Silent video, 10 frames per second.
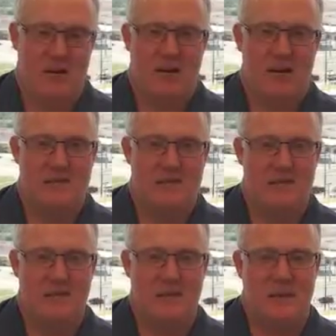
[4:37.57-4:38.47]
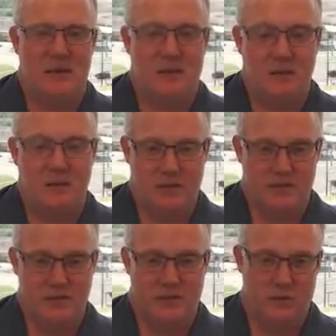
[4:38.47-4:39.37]
I think I really
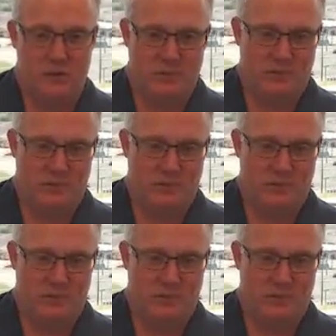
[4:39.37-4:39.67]
enjoy going to